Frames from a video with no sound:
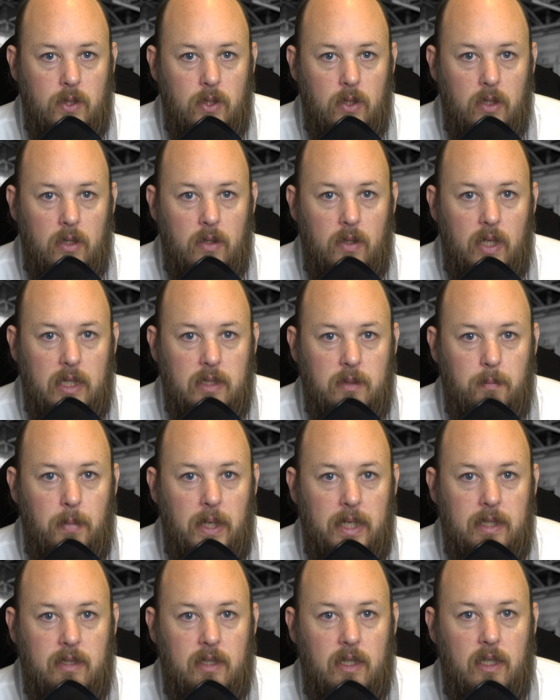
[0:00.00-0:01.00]
so that's
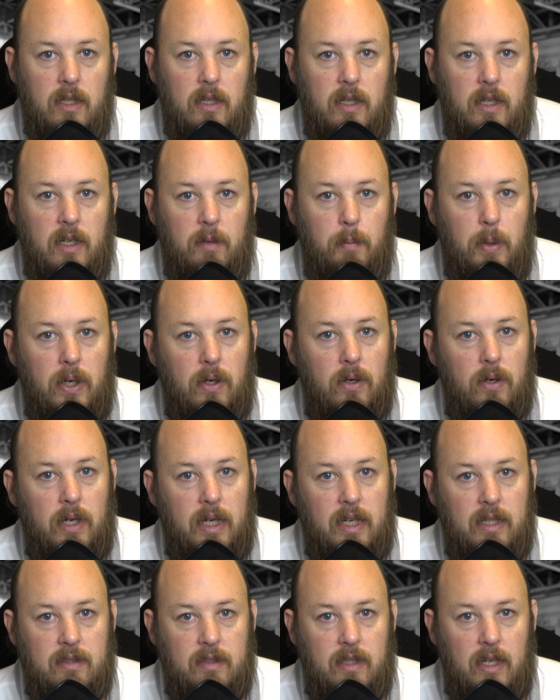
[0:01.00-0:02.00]
basically
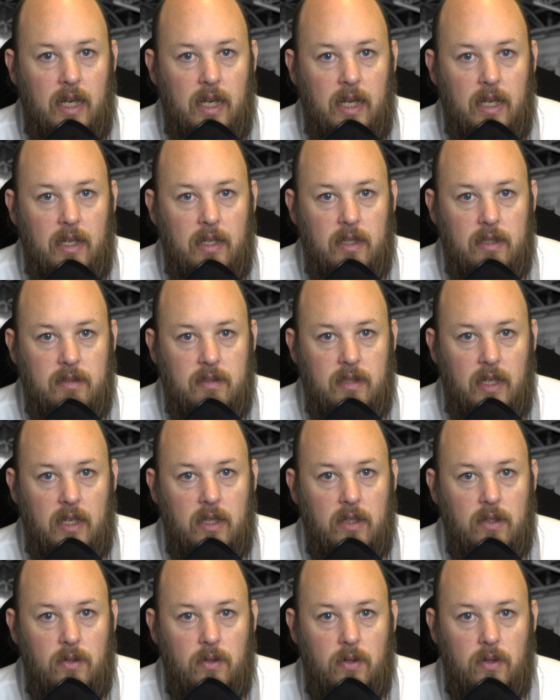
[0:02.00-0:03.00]
appearing as a
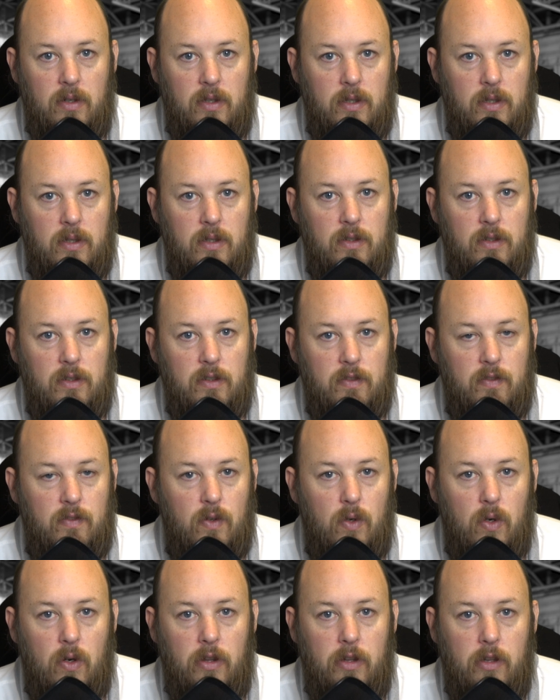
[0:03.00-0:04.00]
second or a third or a
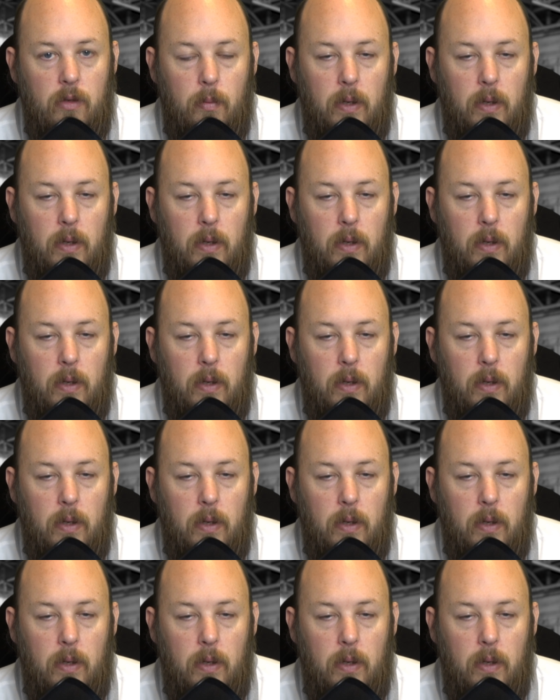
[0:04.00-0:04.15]
fourth,